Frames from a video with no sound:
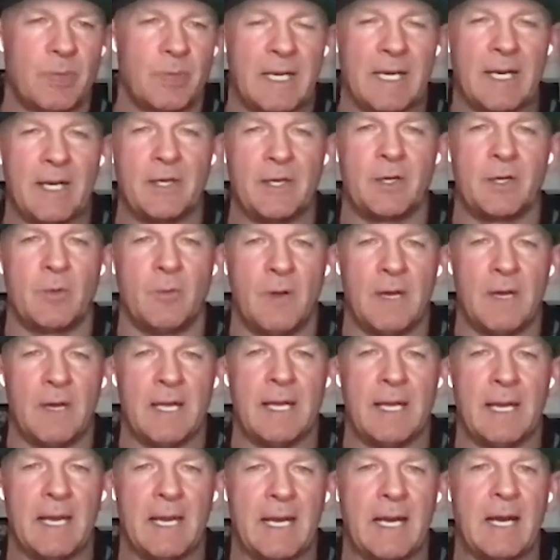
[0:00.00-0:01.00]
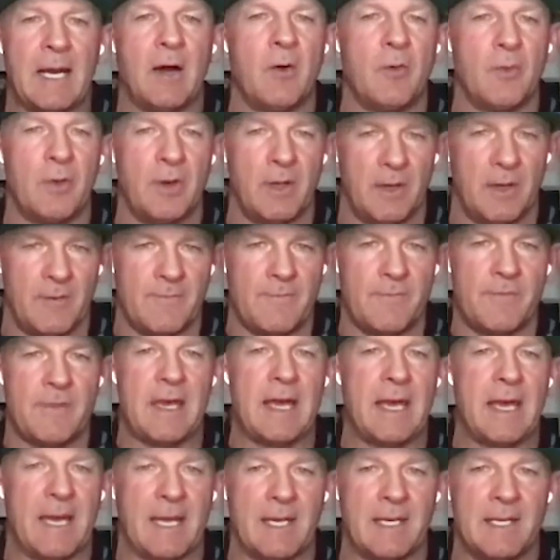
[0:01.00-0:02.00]
plow your way out of
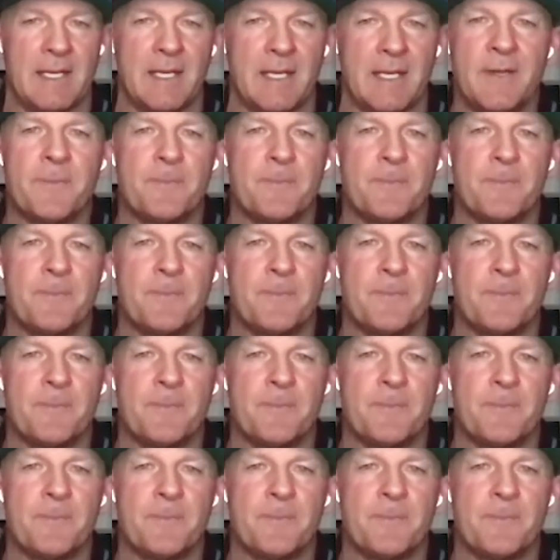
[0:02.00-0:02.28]
that